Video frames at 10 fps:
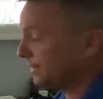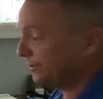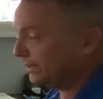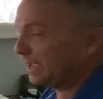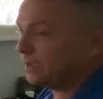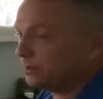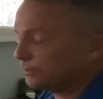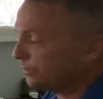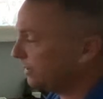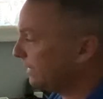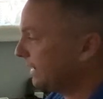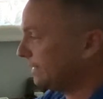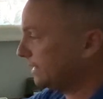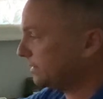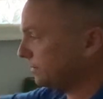You can go through all that.
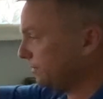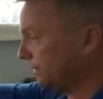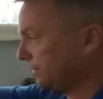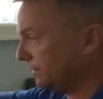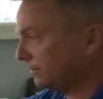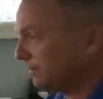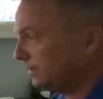That's a whole nother,